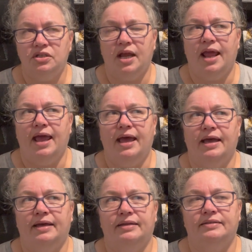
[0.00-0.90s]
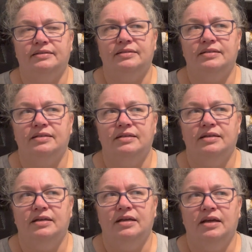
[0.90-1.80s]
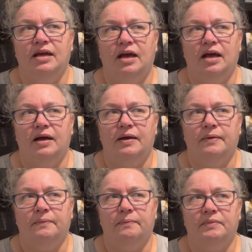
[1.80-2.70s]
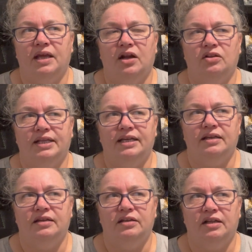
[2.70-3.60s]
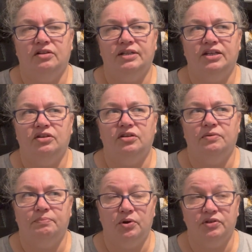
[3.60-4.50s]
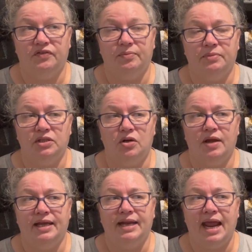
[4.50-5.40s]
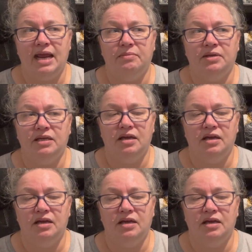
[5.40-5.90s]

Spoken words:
and I'll link both of them below. And Amy